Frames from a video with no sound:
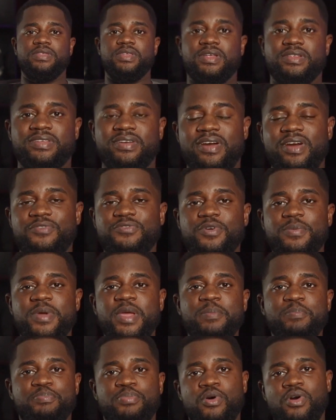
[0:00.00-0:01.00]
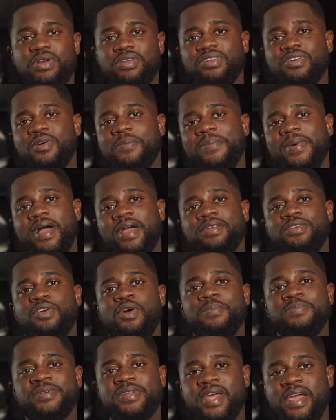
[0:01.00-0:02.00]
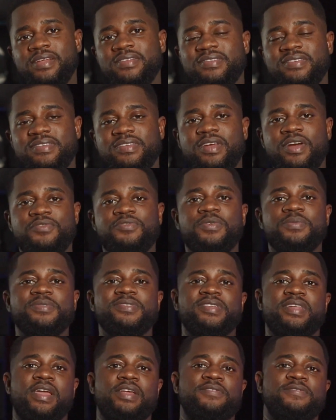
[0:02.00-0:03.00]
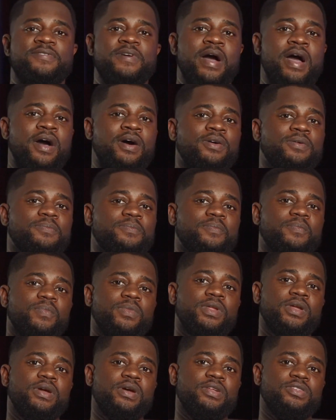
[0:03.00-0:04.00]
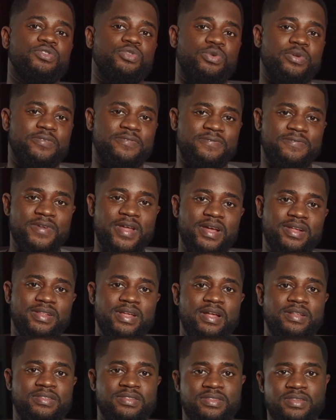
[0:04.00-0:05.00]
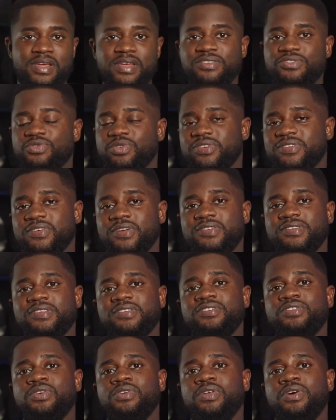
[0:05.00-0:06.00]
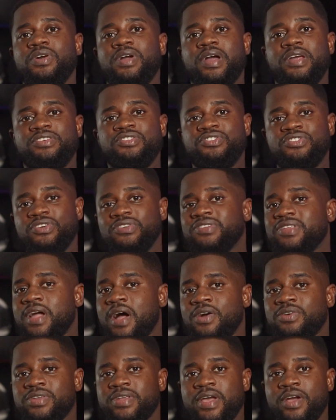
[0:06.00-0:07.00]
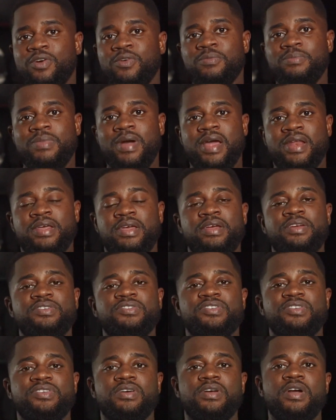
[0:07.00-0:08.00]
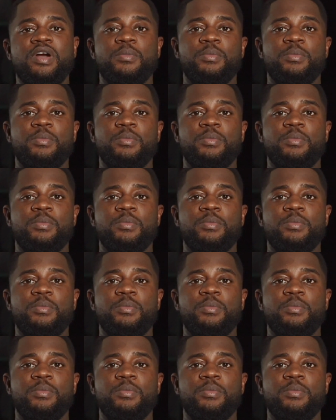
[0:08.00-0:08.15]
The Terraform import command updates Terraform state file to reflect that this resource is no longer just out there unmanaged,